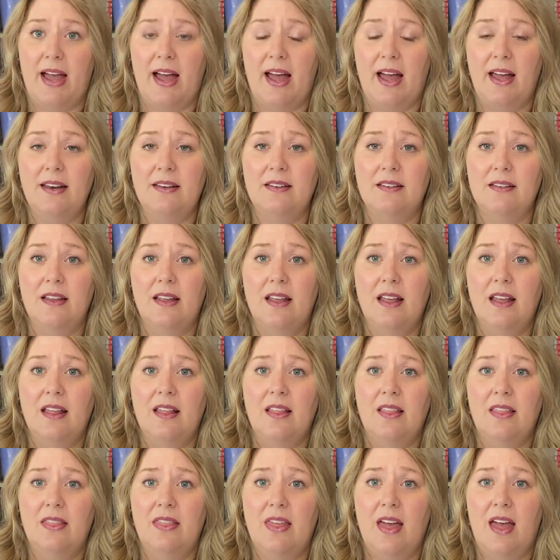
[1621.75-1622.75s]
that,
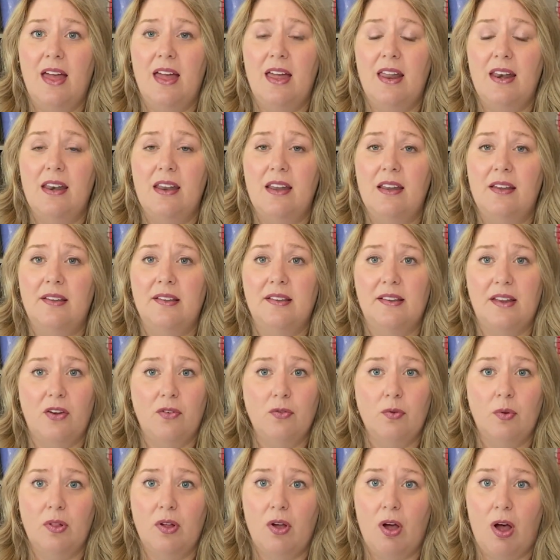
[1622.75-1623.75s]
then
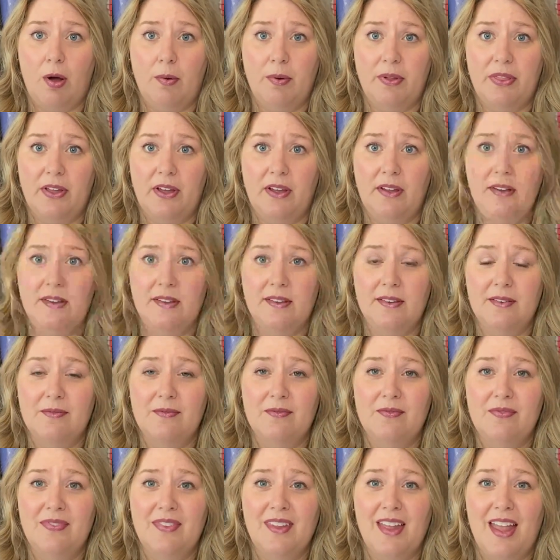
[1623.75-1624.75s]
schedule a call with us
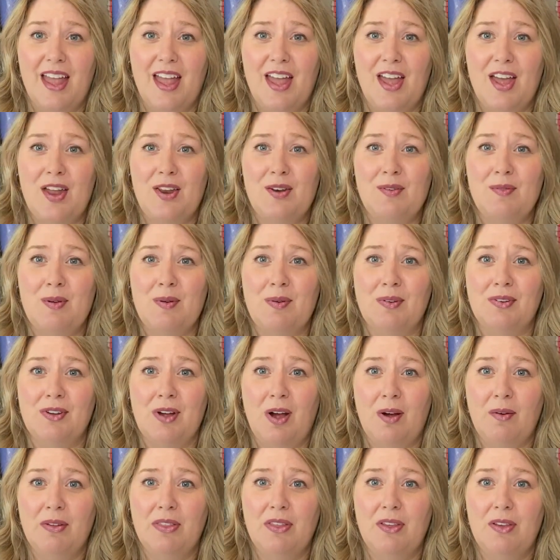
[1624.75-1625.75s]
and we will
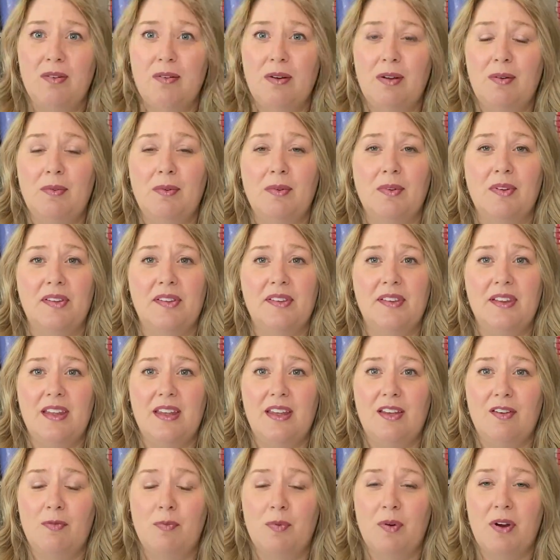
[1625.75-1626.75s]
talk with you, and we will
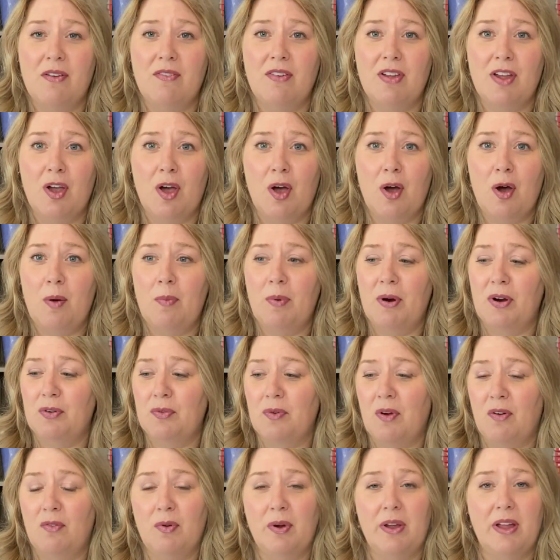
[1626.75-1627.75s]
see if Braving Hope, our
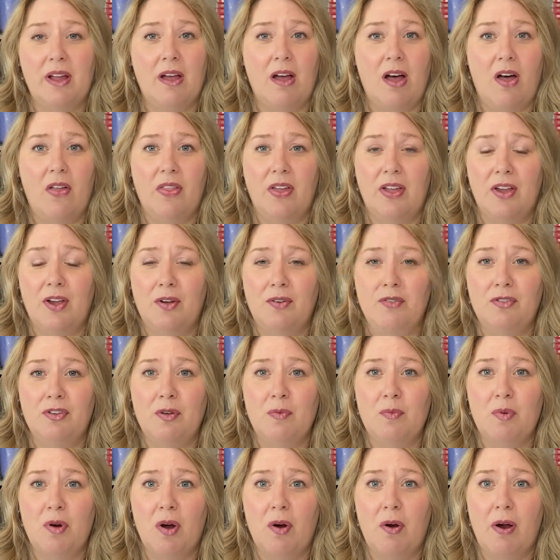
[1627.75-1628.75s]
12-week online
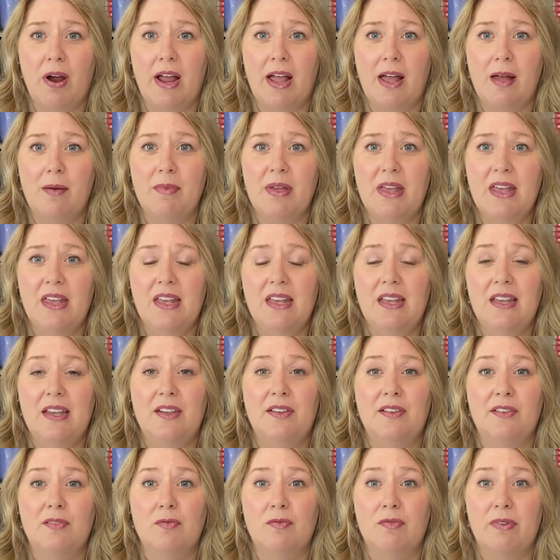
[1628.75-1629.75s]
coaching program,
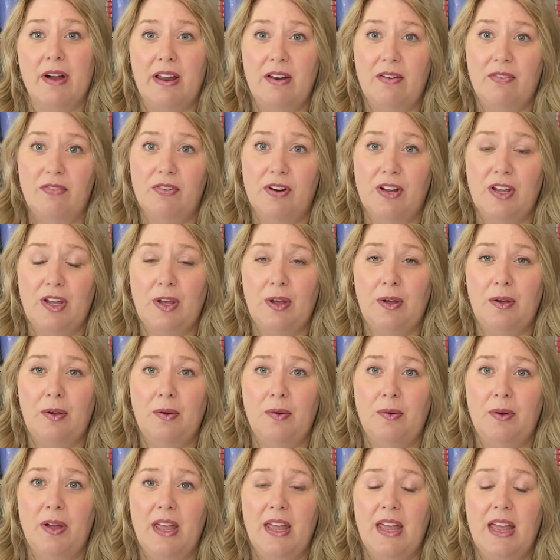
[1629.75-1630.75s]
is right for
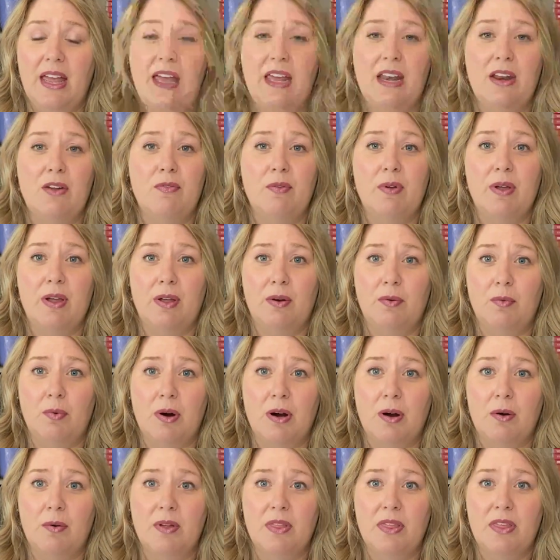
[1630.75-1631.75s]
you and if we can
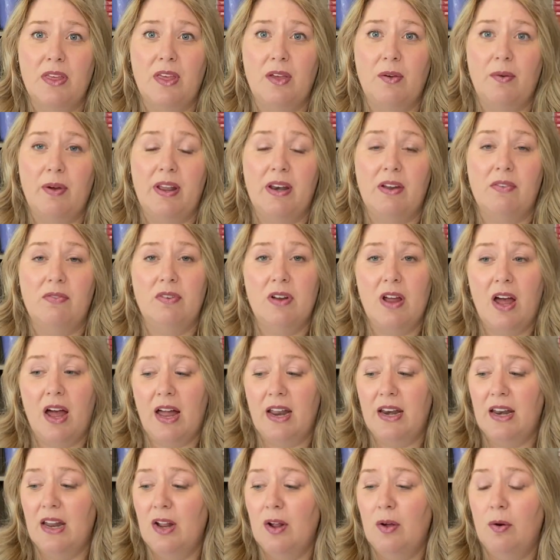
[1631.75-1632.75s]
work with you. And if
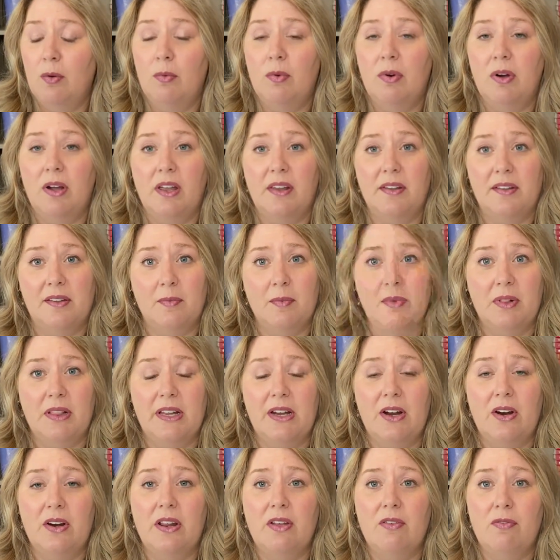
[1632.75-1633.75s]
not, we'll get some
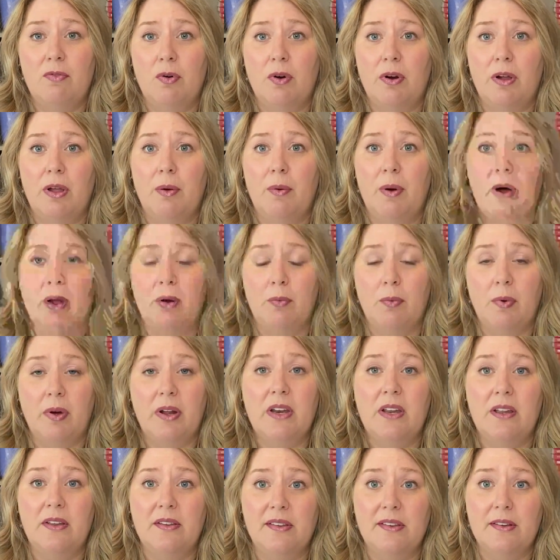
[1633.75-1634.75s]
clarity for you on
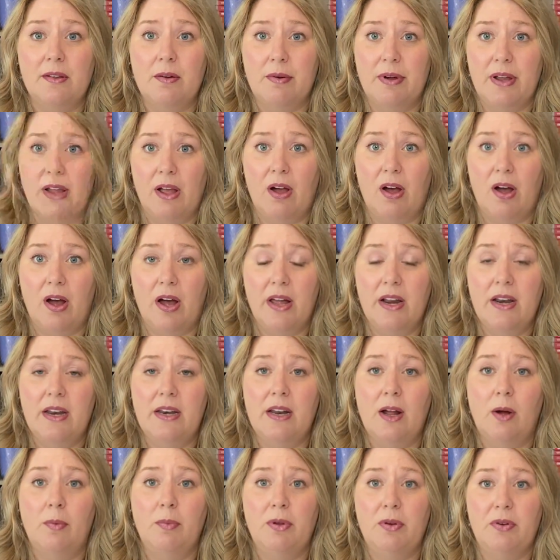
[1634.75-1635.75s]
what is going on
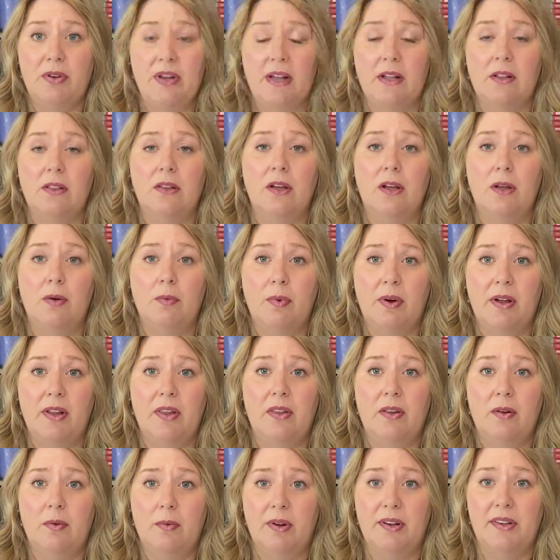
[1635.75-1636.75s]
and help you take a look at
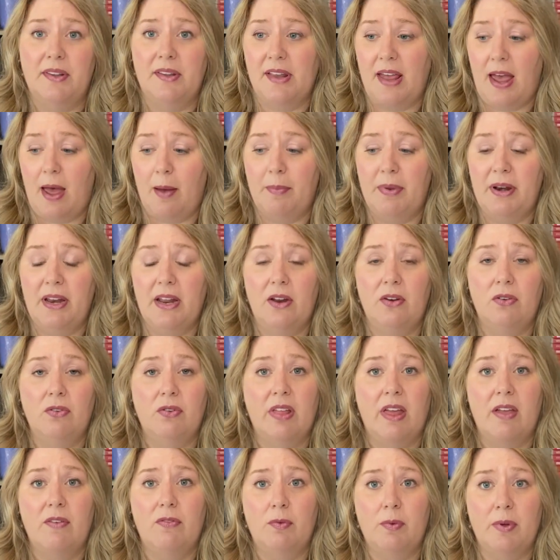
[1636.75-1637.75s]
what's happening in your
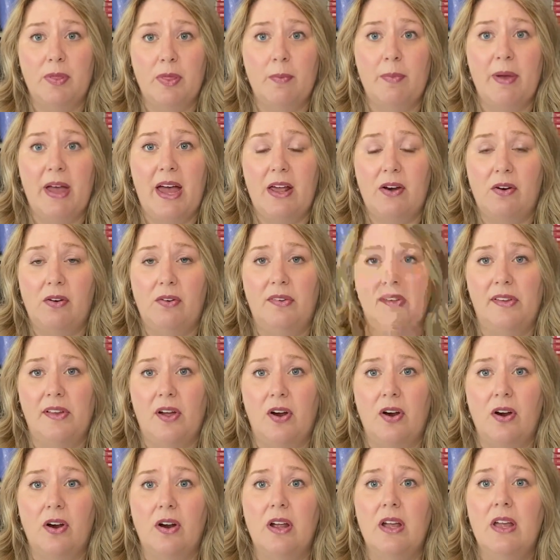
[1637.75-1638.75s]
life and what the patterns
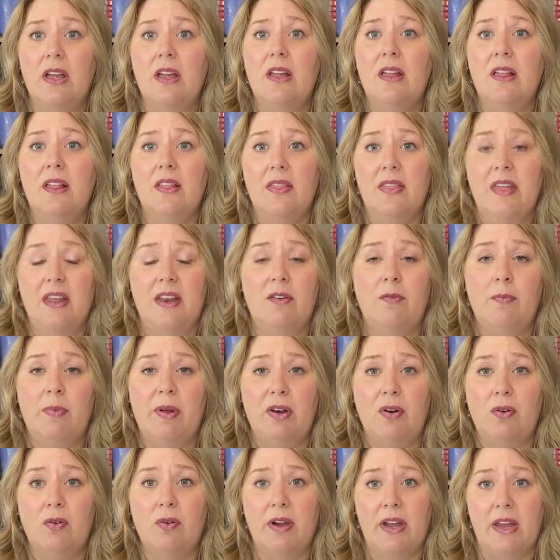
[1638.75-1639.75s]
are that have
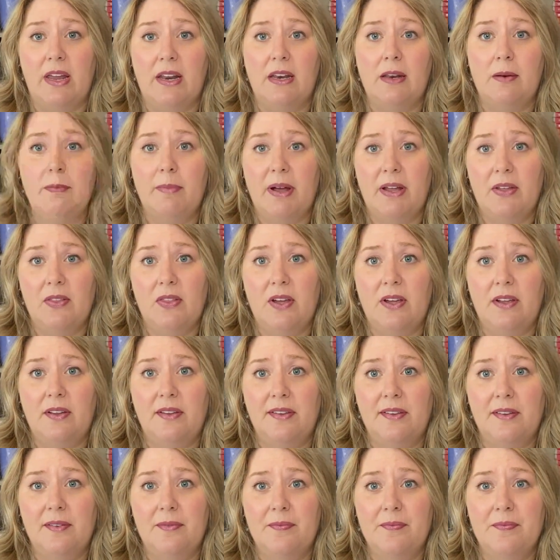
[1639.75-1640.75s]
been created by this.
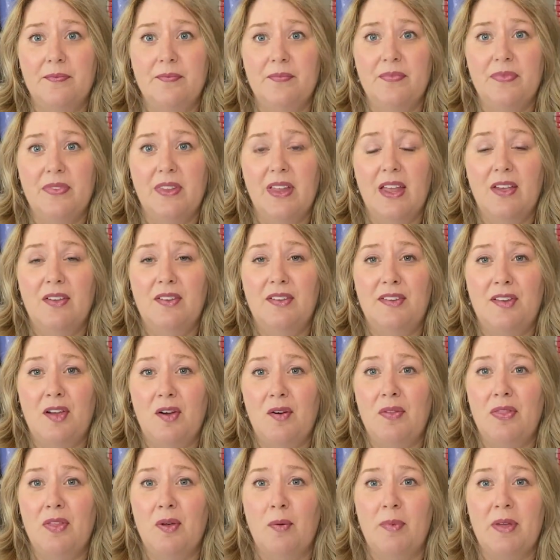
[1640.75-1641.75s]

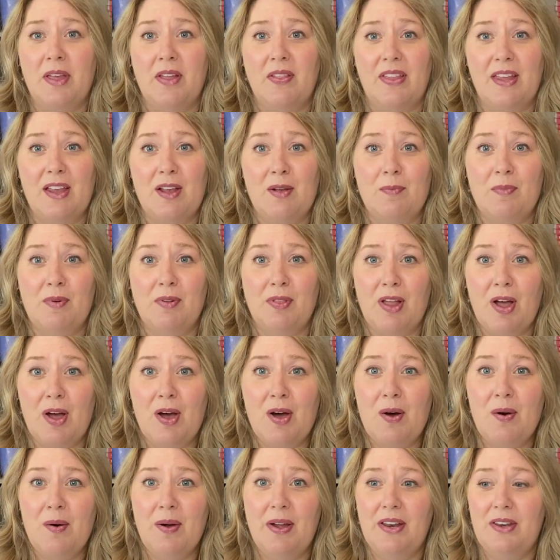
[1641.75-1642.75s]
So there'll be a link
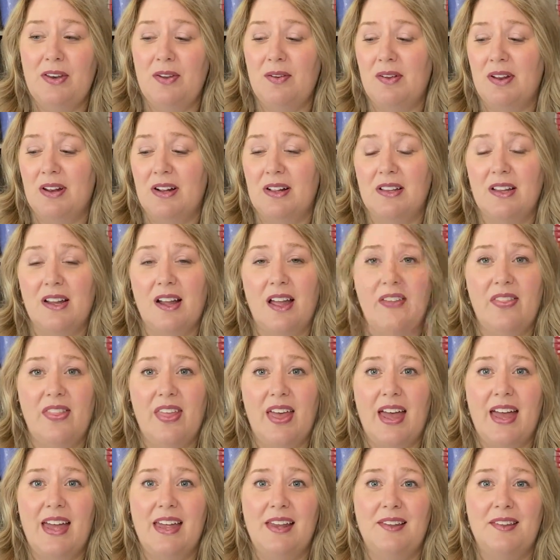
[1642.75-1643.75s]
below and you can click on
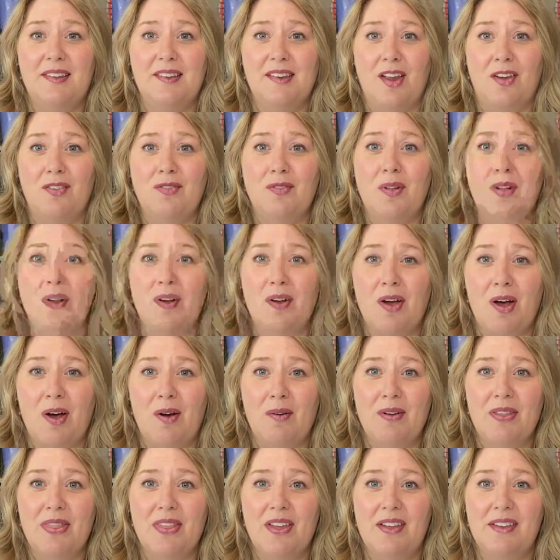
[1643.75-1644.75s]
that and schedule a
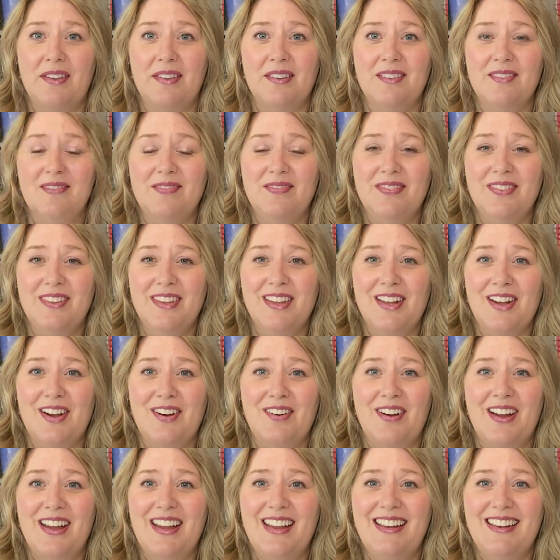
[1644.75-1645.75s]
call with us.
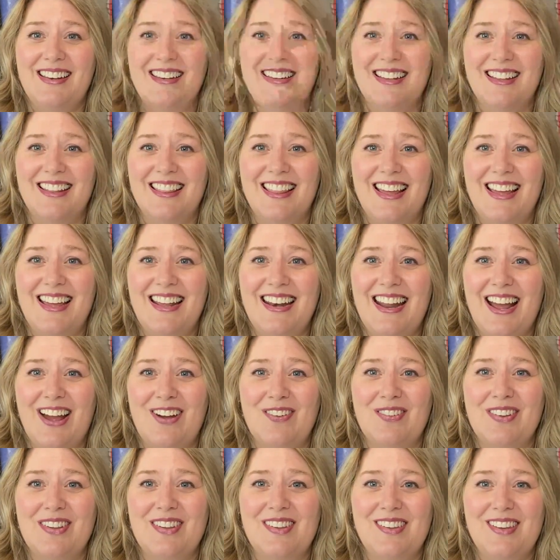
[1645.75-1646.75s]
All right, until then, I
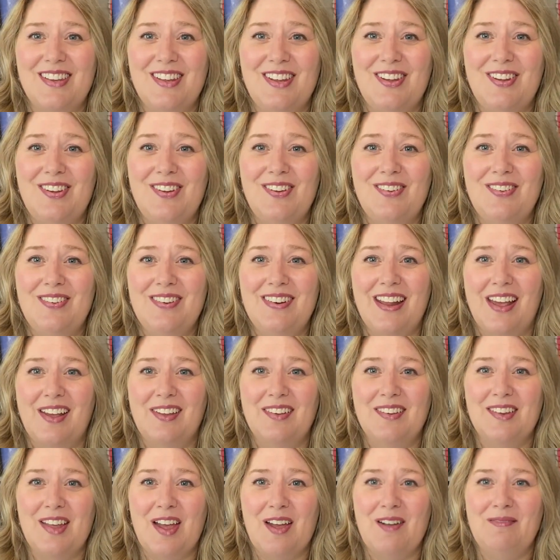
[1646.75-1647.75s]
will see you
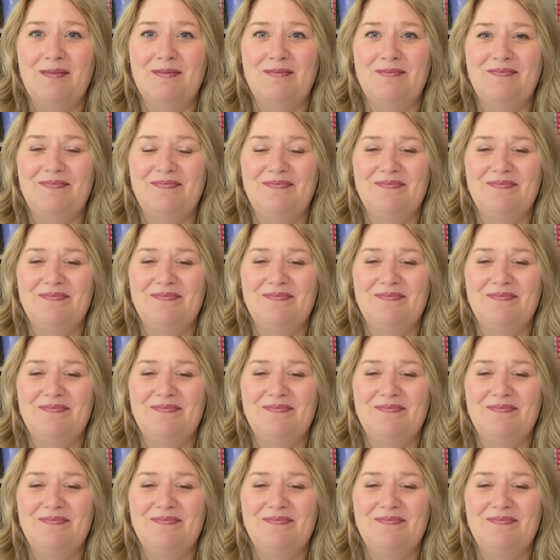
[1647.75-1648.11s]
next time.